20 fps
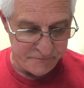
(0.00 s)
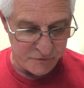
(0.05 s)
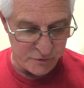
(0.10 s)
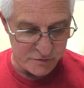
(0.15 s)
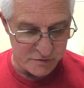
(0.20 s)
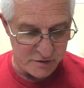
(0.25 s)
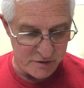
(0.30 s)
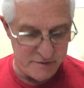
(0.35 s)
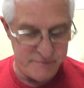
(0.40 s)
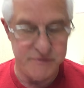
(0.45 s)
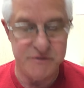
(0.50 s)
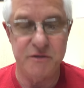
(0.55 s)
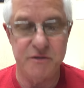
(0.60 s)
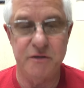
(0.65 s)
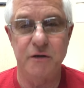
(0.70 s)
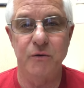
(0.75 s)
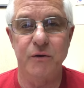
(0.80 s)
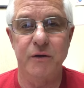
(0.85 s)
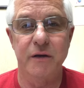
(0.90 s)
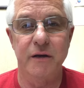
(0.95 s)
What time is it?
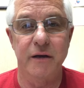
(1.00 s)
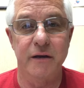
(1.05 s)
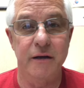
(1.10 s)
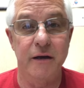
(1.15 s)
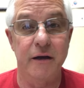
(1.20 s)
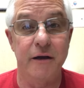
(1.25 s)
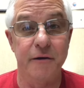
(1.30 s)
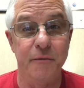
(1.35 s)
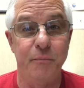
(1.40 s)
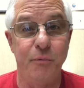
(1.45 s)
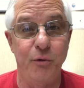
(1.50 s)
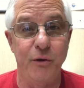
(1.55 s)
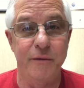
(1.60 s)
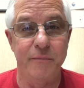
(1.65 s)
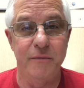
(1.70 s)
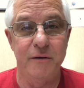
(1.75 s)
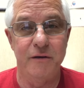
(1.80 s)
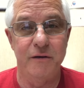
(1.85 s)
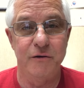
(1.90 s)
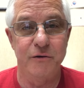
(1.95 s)
Okay, I got an
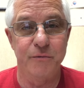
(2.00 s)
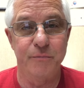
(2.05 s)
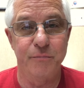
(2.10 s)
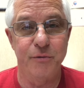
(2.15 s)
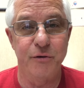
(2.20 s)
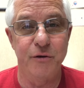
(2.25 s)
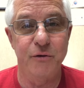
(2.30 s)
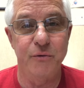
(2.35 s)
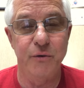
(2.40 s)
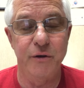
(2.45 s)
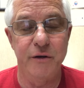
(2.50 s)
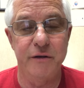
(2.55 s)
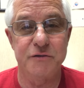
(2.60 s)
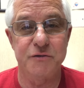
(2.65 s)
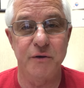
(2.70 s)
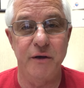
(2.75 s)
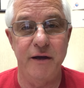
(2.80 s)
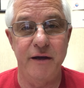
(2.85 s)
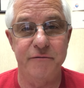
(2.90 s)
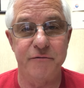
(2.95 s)
appointment here pretty quick,
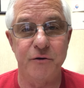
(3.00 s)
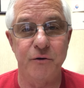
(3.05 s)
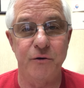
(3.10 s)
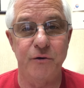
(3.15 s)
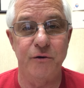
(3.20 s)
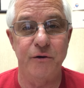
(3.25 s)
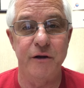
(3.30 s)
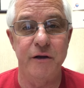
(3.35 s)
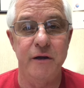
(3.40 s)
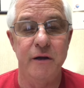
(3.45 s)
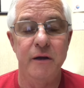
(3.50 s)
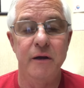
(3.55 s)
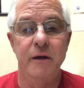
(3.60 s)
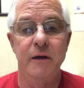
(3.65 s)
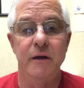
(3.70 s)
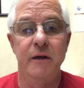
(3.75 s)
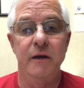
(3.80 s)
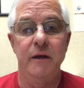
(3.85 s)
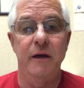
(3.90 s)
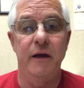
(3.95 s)
so I have to hurry.
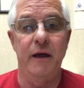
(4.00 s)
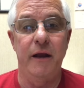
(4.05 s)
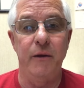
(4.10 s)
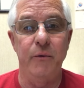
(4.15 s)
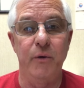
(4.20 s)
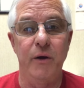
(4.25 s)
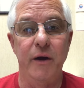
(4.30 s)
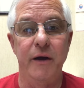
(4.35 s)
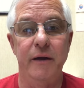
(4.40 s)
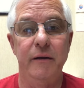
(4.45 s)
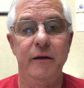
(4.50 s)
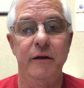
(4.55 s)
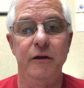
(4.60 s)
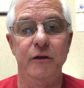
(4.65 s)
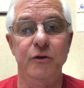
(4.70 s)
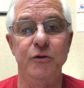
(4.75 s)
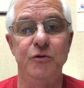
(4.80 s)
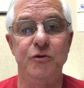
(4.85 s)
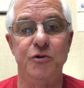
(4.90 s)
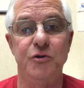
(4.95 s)
Anyway,
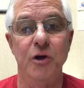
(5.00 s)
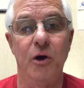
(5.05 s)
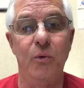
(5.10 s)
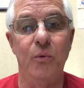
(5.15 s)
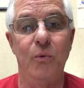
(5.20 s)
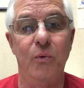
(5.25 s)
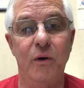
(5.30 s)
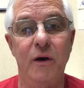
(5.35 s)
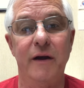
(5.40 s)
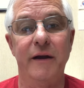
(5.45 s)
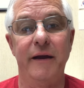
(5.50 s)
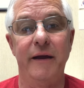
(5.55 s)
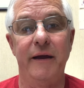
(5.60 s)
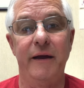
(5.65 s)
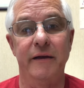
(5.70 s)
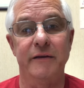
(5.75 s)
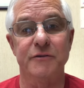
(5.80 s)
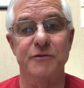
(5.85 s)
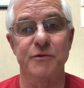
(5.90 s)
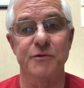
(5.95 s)
you don't want to
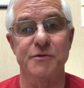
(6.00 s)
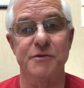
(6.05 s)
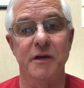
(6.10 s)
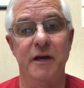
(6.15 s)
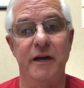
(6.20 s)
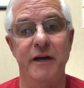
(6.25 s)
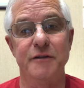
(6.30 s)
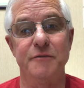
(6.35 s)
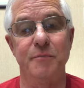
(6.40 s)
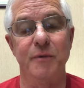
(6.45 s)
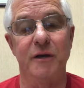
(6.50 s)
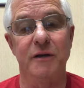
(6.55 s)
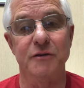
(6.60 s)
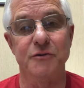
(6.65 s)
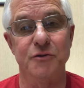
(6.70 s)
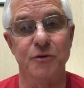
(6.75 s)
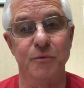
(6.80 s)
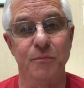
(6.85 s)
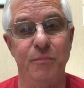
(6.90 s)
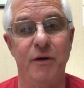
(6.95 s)
exercise
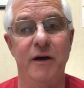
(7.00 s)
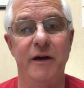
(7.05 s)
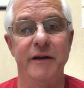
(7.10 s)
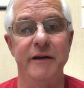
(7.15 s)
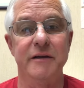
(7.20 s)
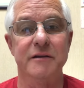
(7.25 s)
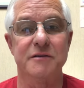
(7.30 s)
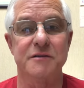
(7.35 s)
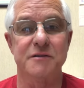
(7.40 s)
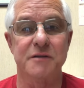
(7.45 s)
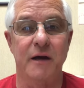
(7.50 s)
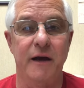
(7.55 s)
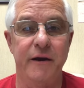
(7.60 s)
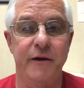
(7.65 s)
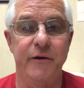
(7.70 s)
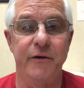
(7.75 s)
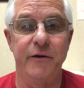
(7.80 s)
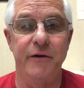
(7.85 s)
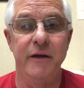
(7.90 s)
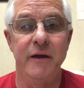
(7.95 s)
because your body is
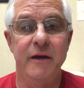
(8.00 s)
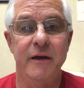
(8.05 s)
tired.